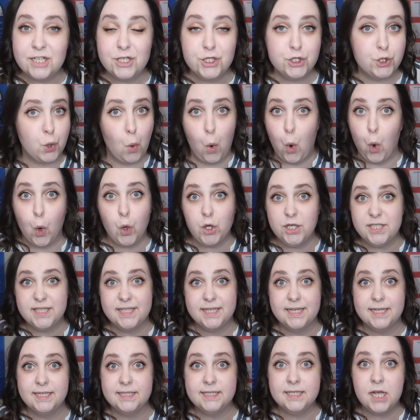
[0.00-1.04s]
So
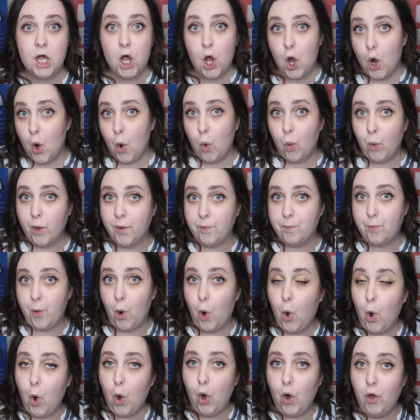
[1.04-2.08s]
horses would
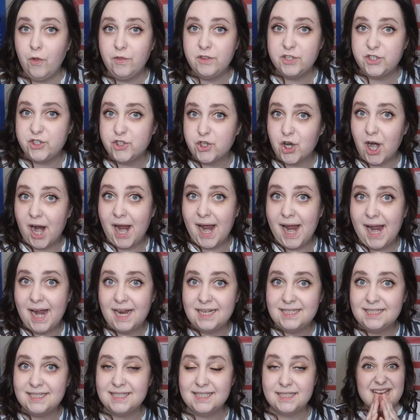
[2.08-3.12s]
pull the
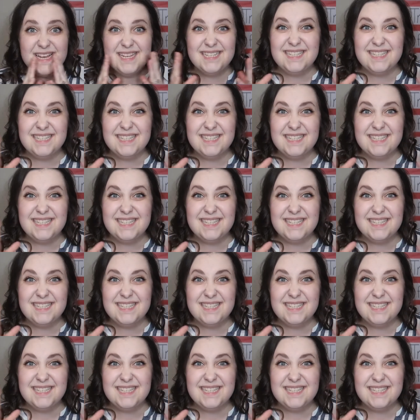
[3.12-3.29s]
trains.